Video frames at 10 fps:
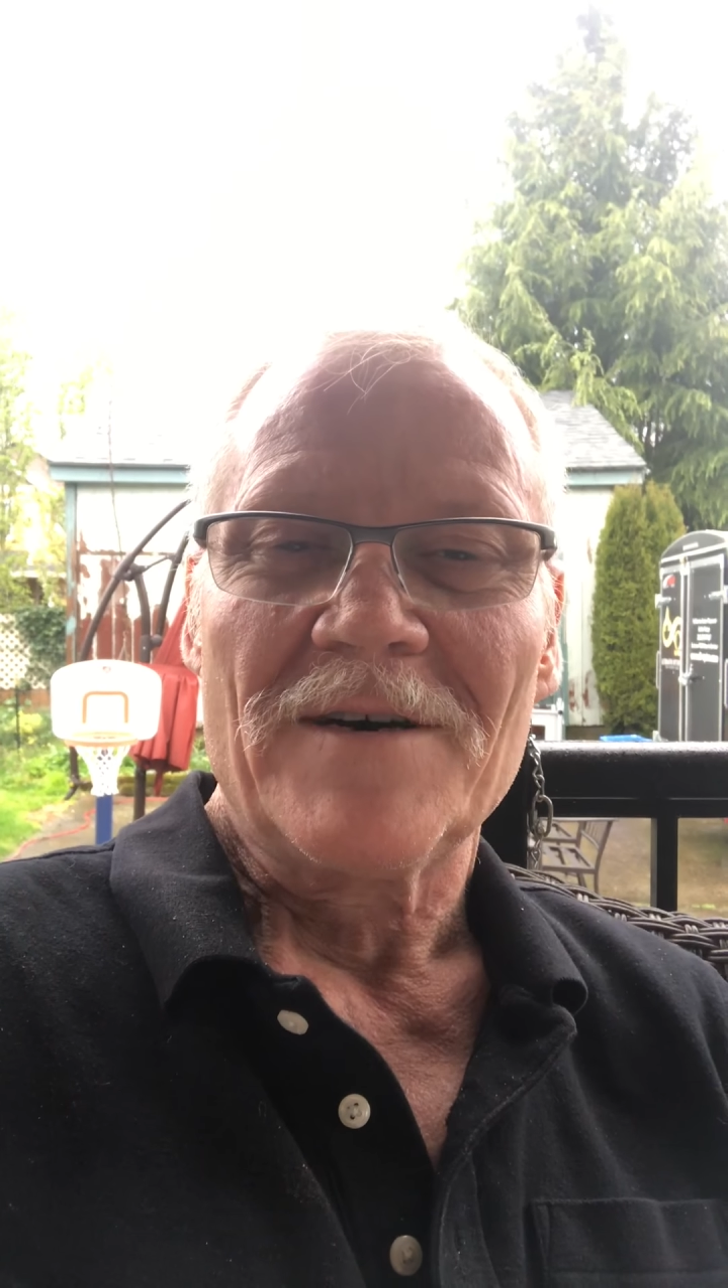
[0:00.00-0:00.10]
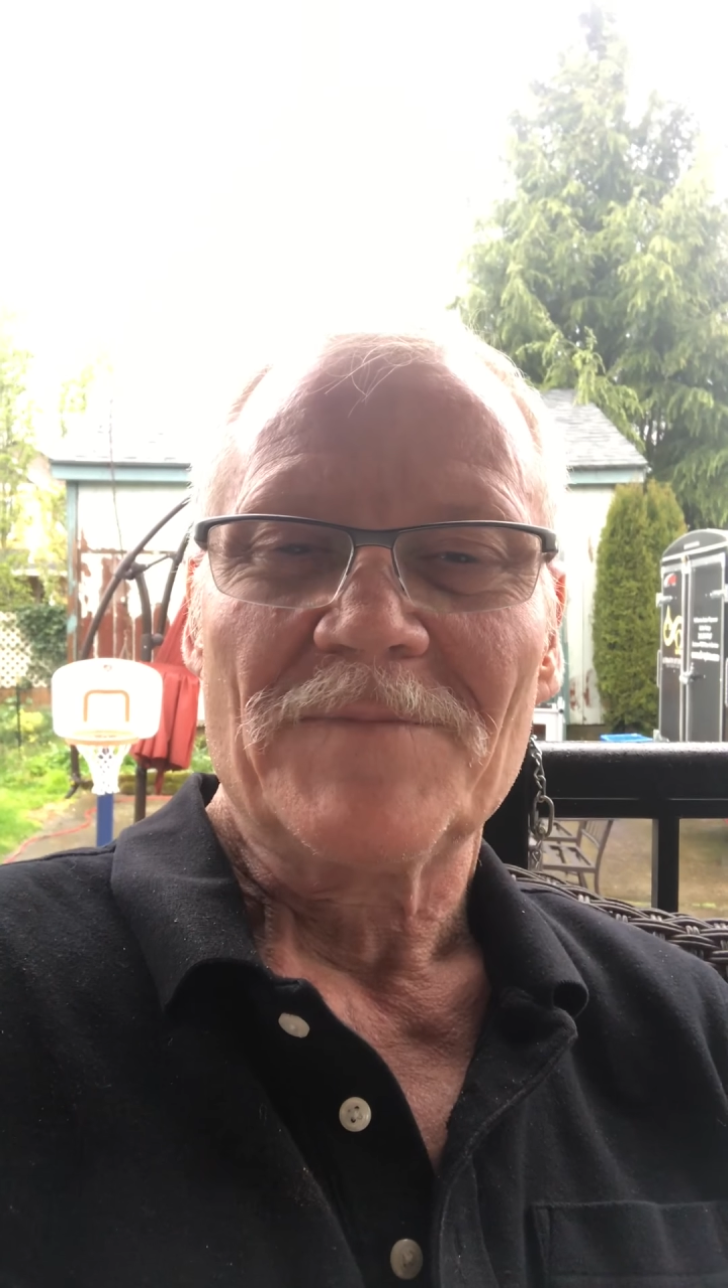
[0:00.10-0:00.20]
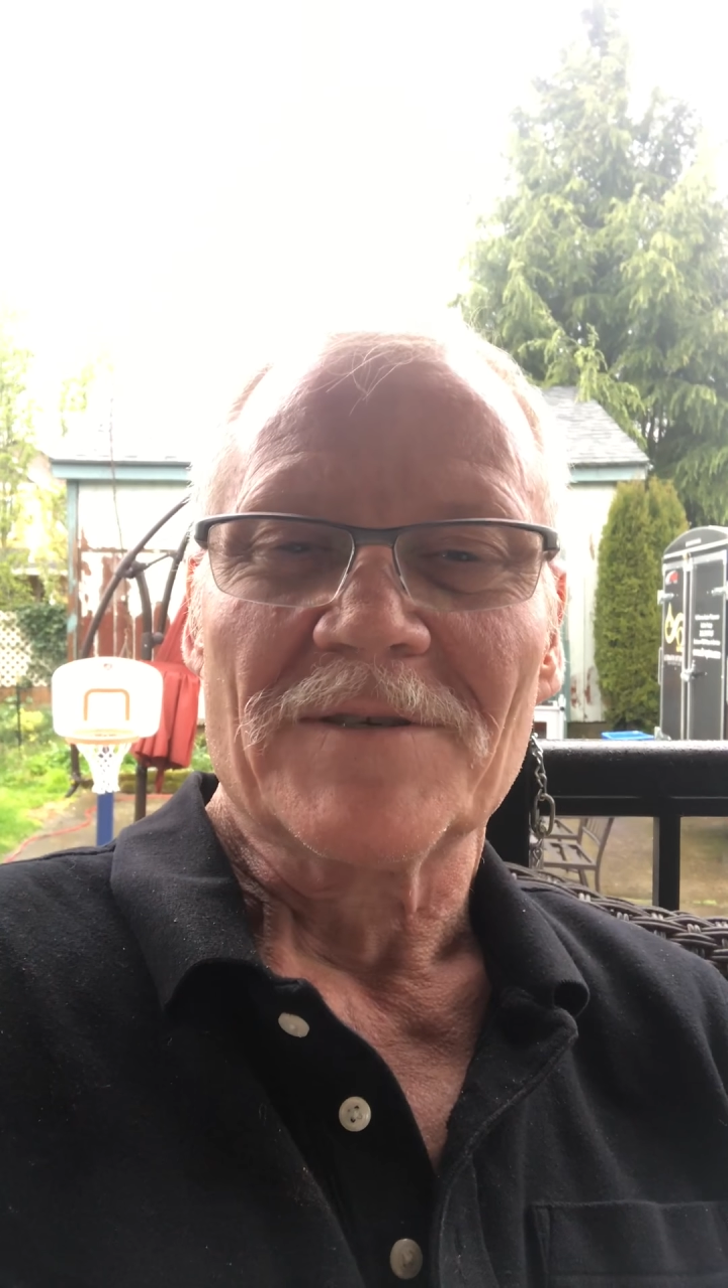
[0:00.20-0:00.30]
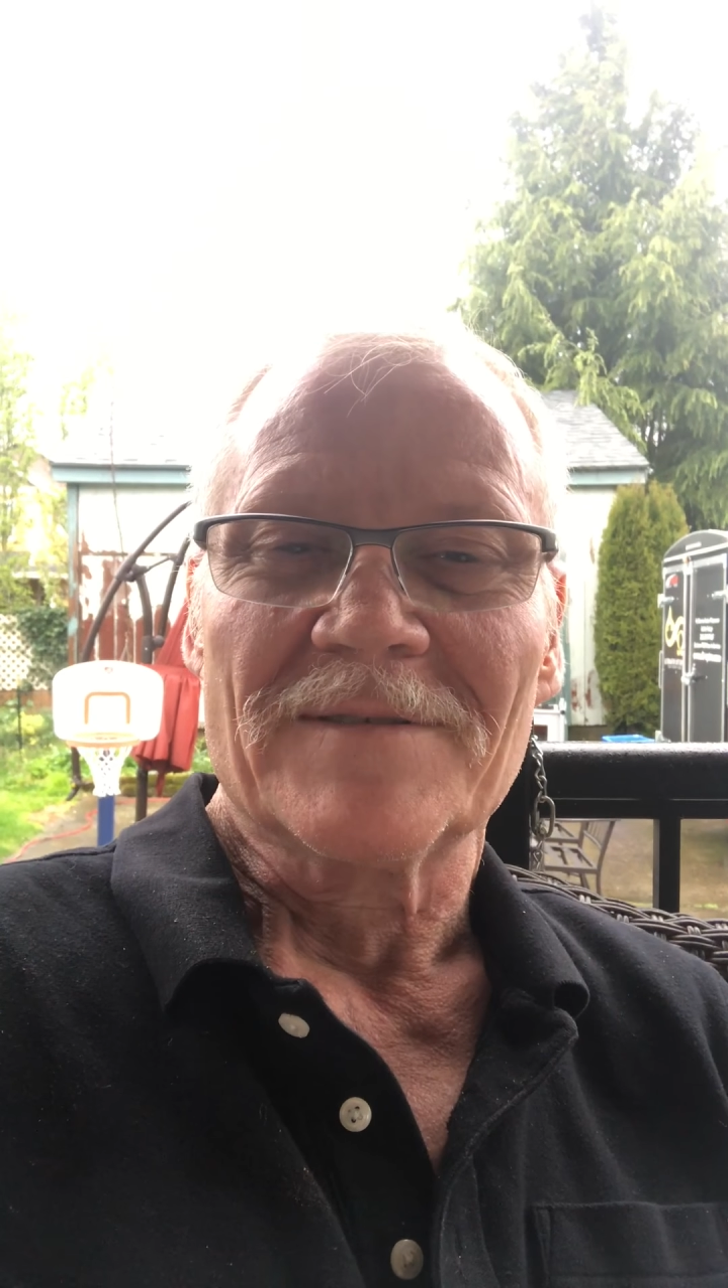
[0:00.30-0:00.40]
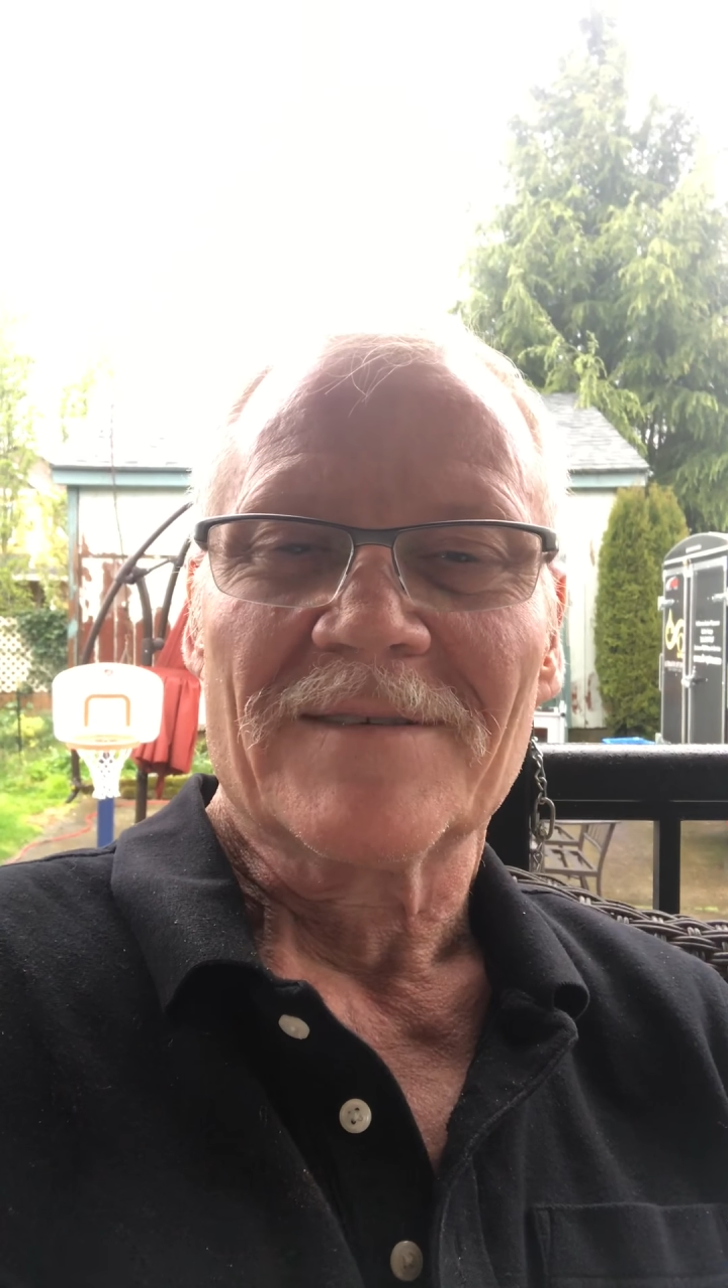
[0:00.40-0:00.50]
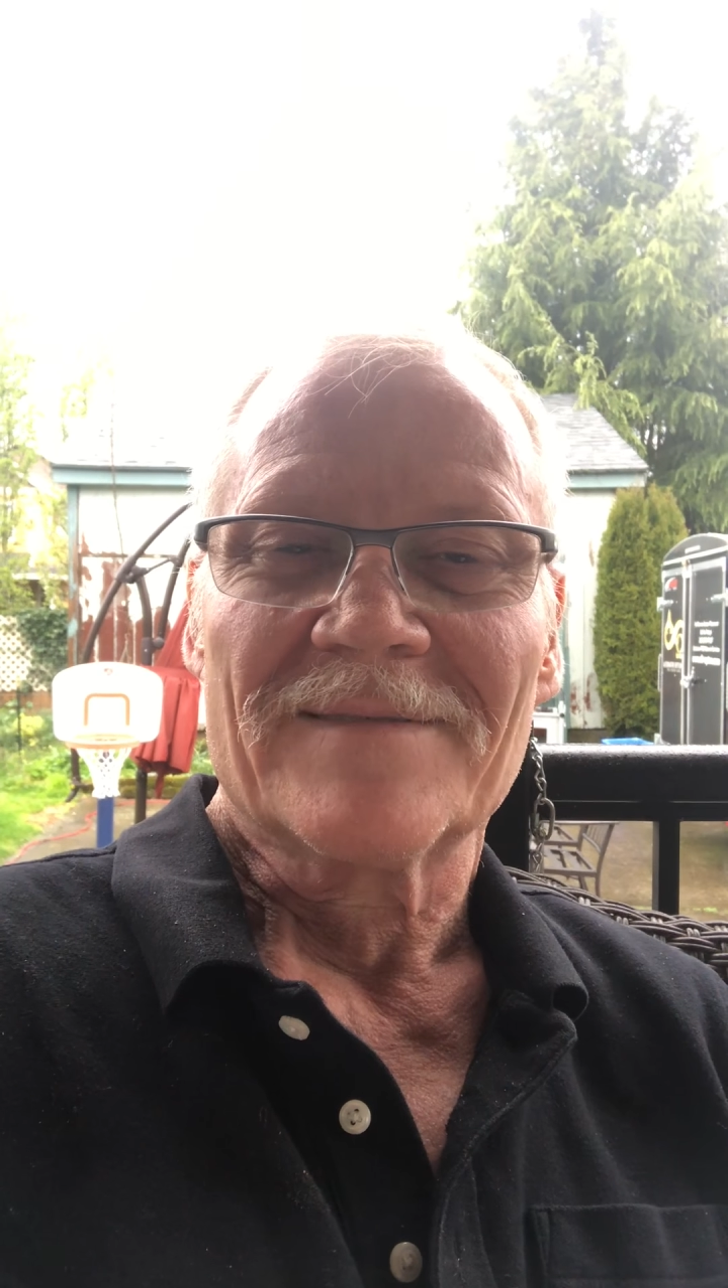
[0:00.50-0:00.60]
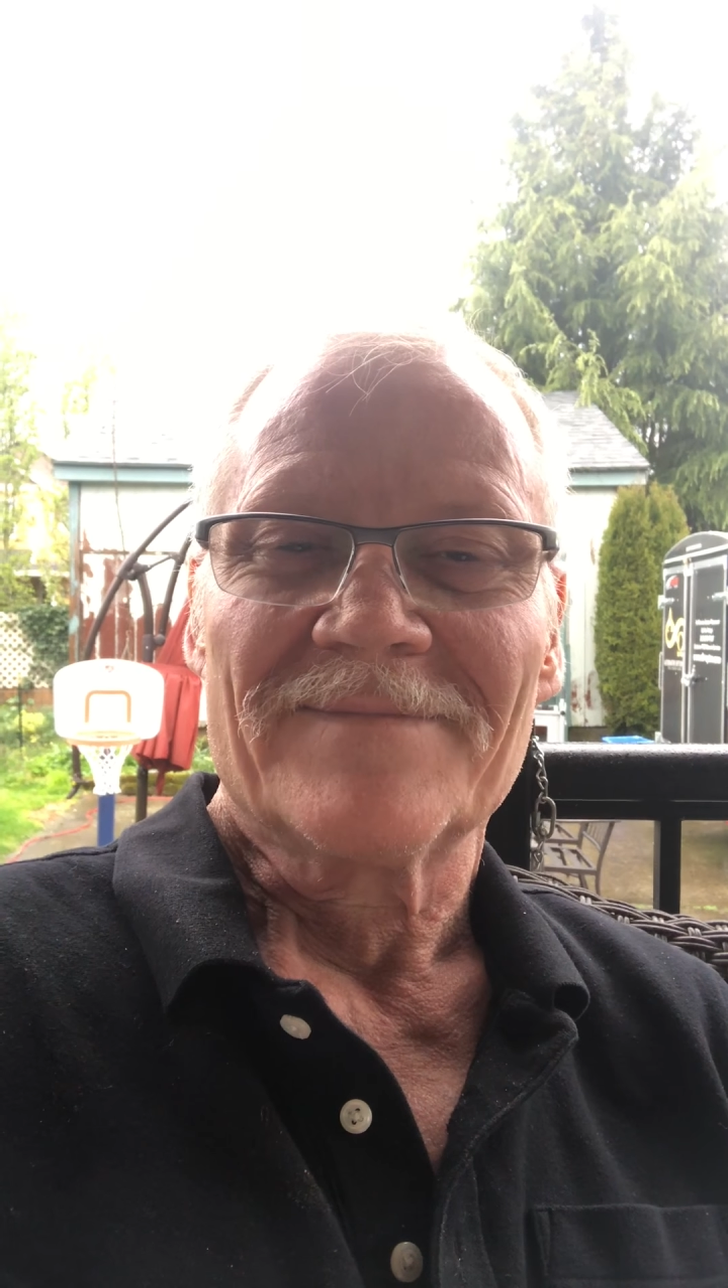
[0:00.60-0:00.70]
options.